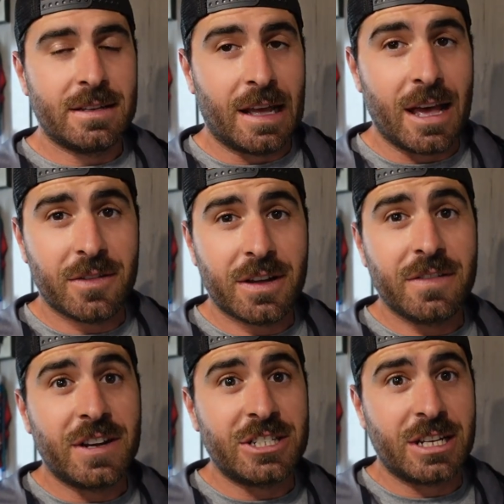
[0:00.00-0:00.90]
I have a
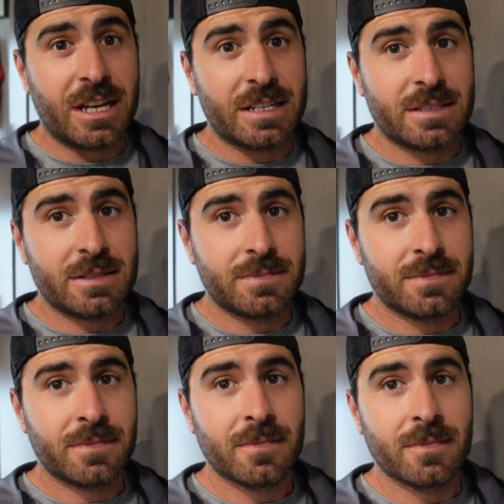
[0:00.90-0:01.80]
confession, guys.
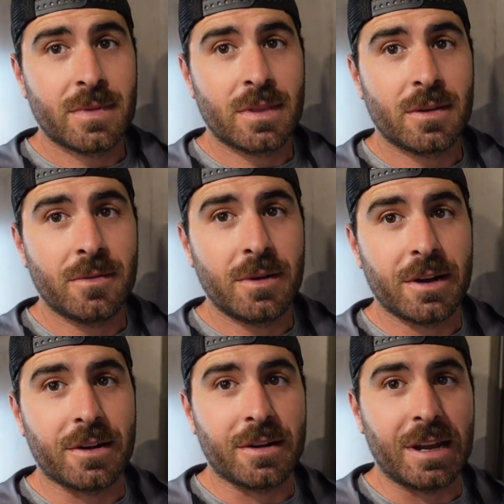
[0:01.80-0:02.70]
We
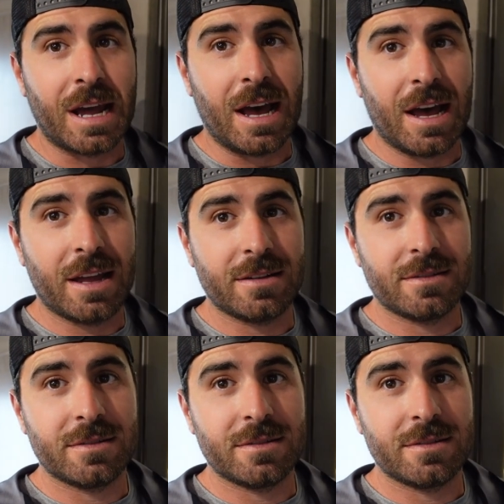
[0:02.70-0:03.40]
are not